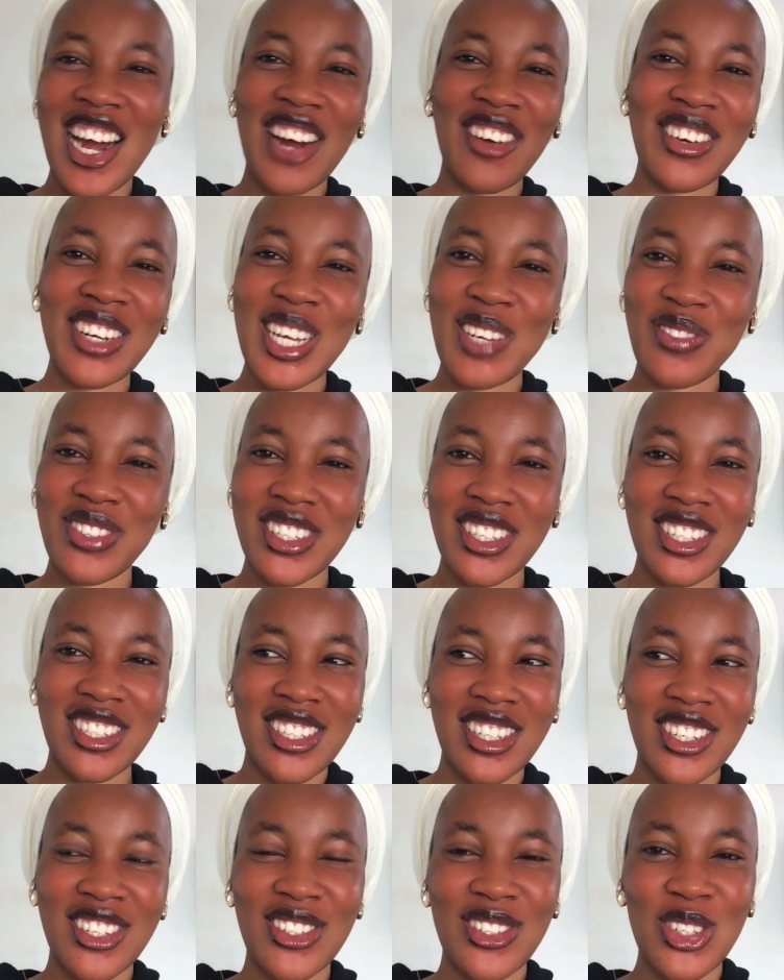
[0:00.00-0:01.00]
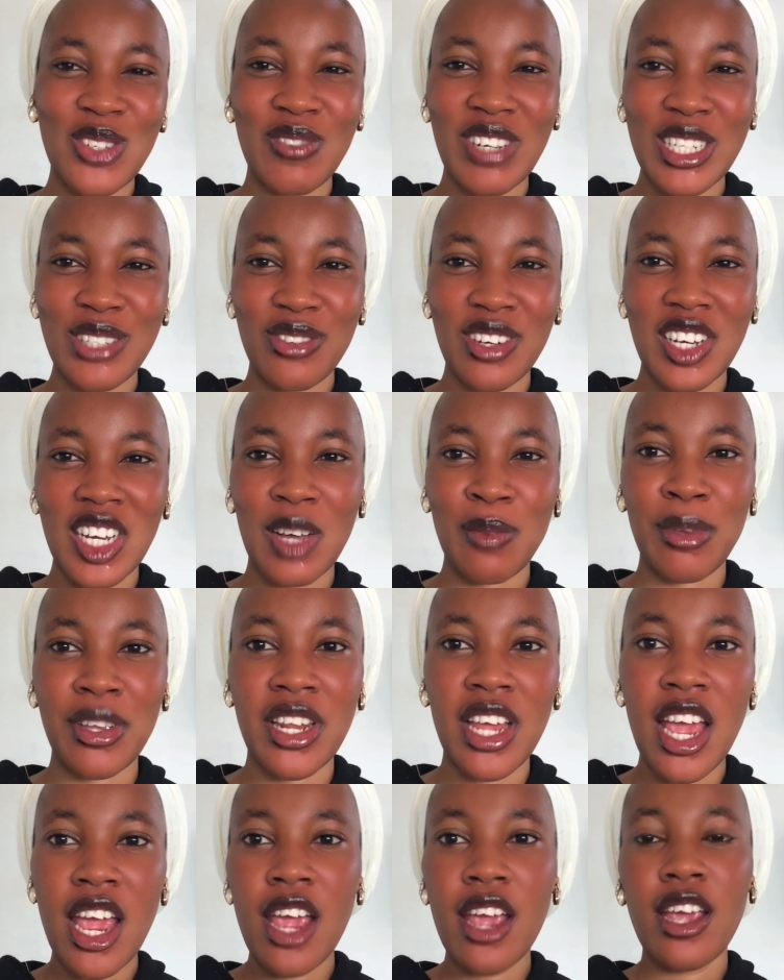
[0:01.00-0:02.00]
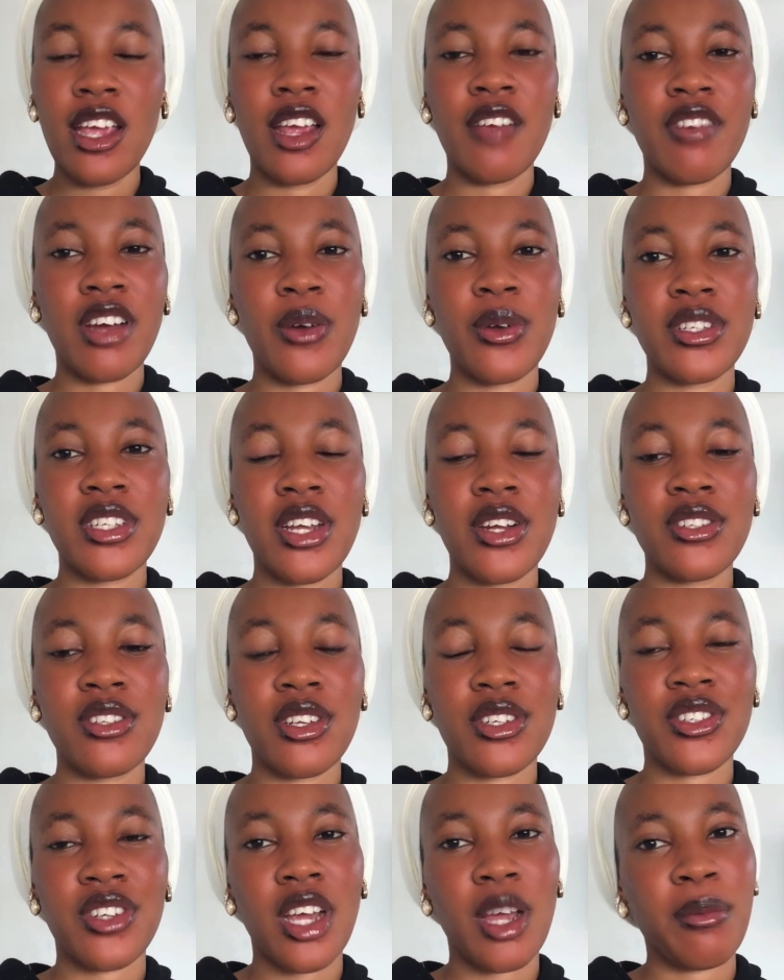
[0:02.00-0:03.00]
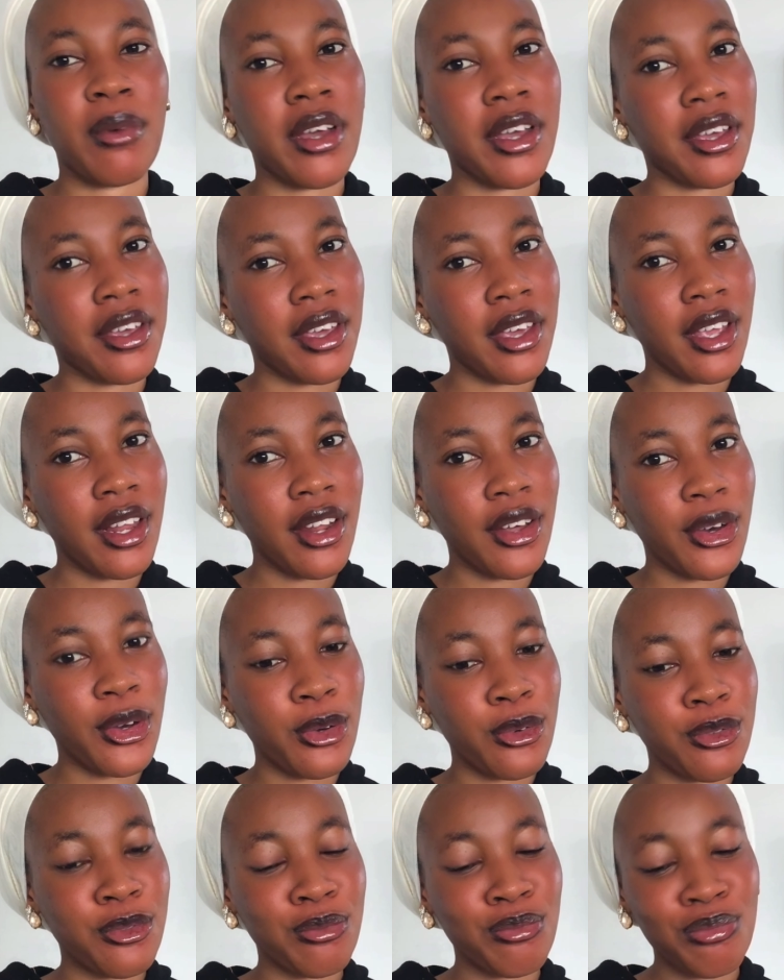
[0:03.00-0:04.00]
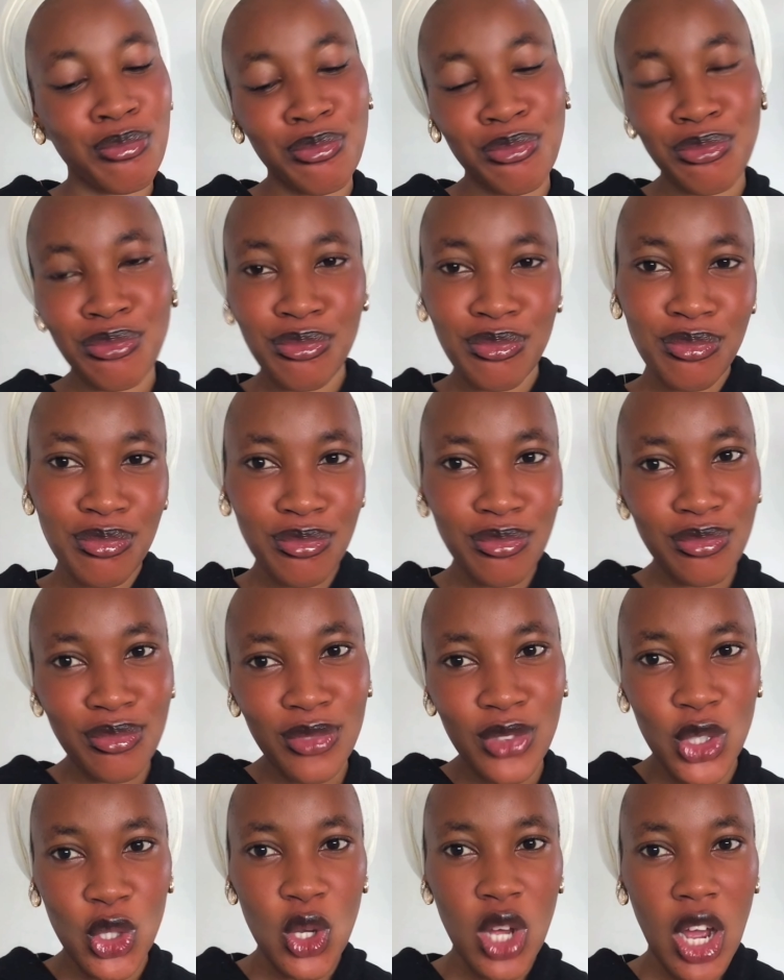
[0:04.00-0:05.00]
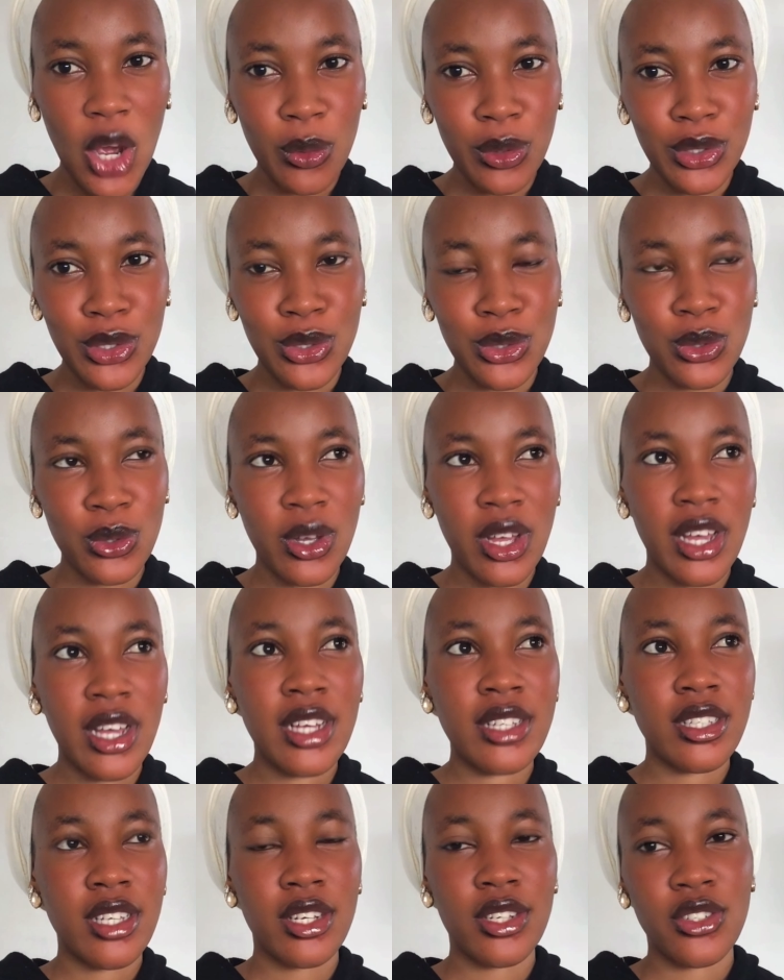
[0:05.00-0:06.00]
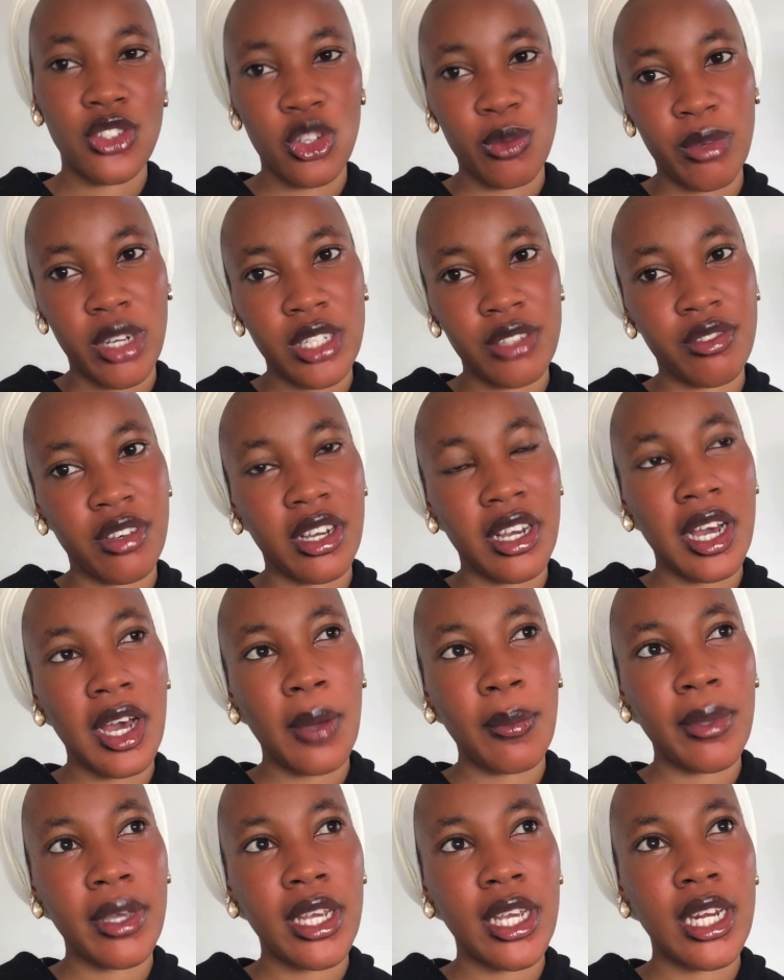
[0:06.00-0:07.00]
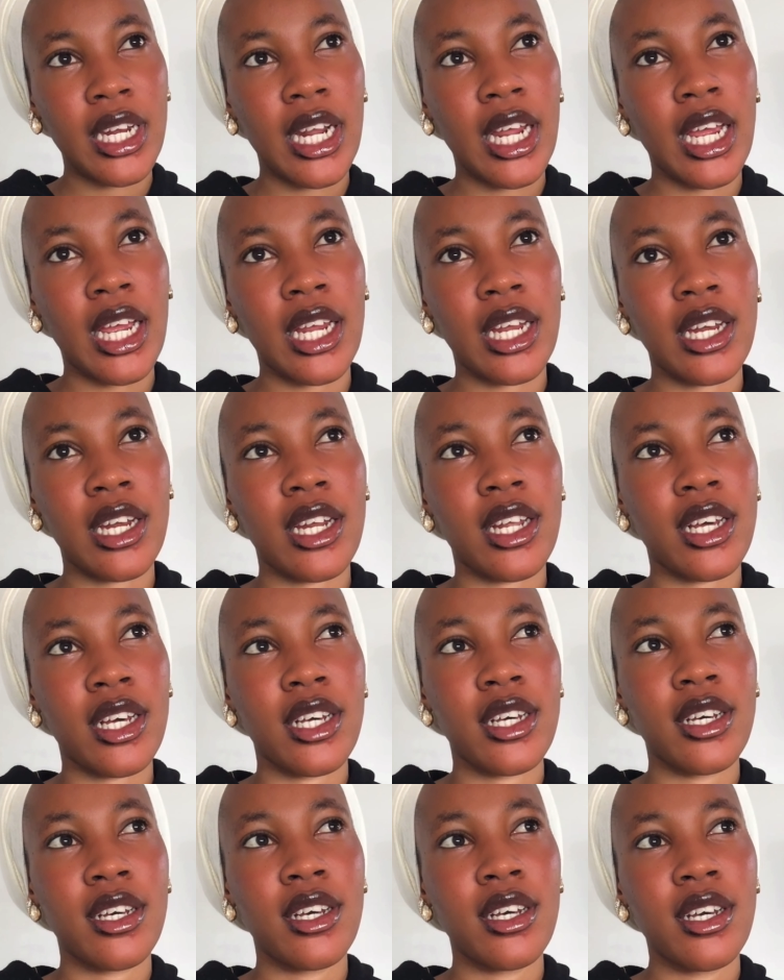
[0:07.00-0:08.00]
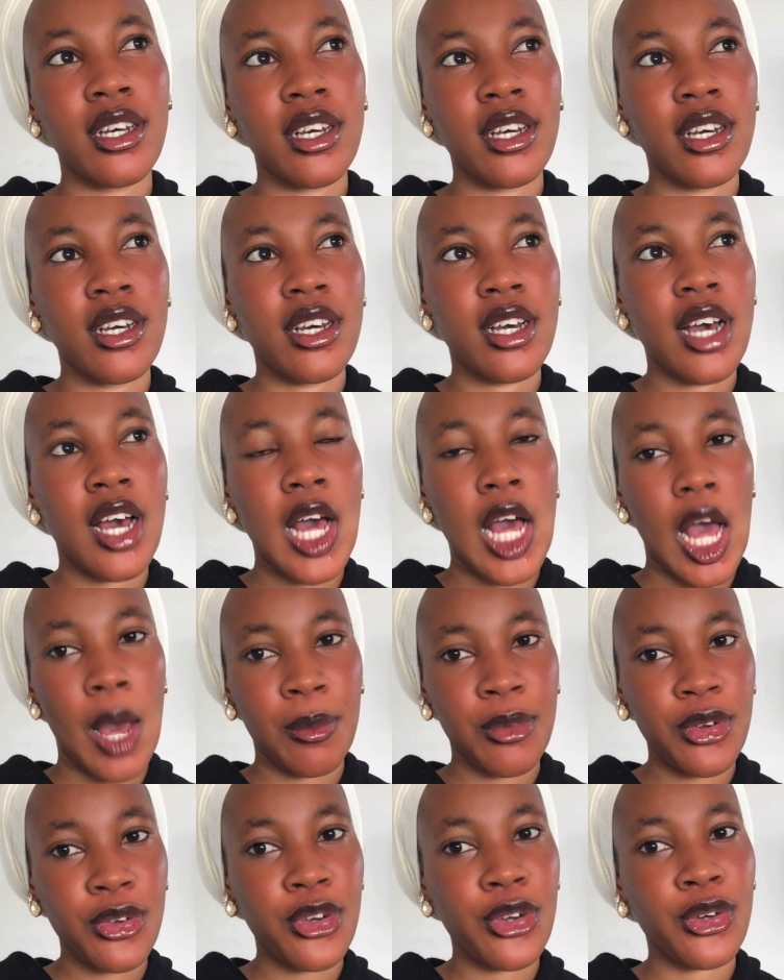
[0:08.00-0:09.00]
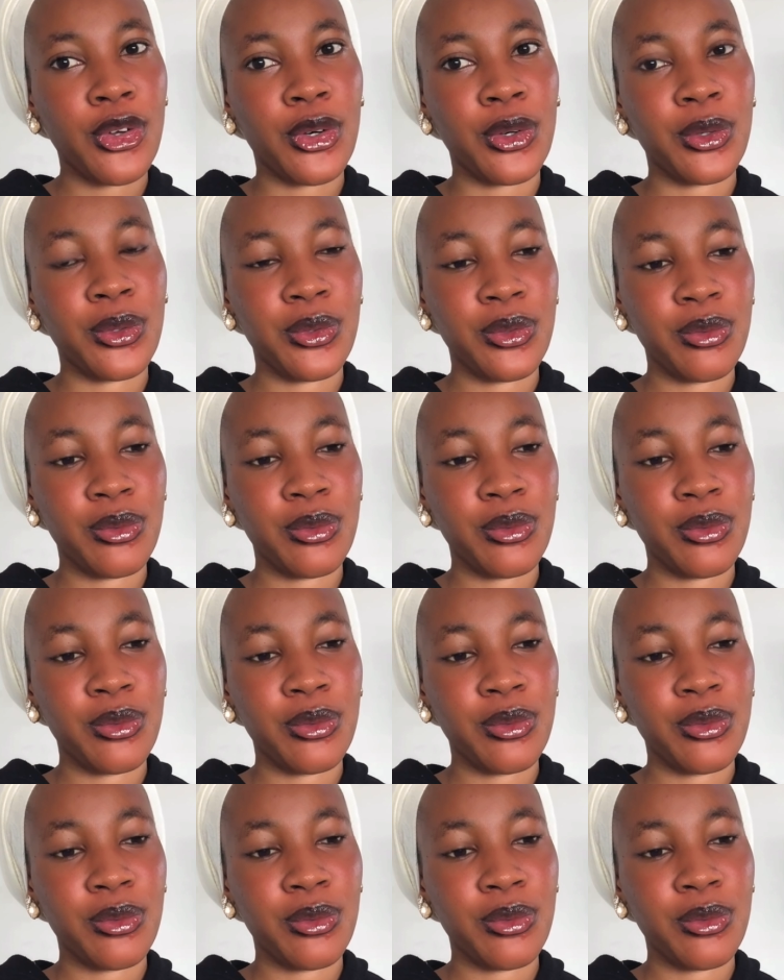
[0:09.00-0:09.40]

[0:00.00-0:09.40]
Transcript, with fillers: i really appreciate it thank you so much for coming if i return a subscriber hey love you know how we do thank you so much for coming and uh, I'm not gonna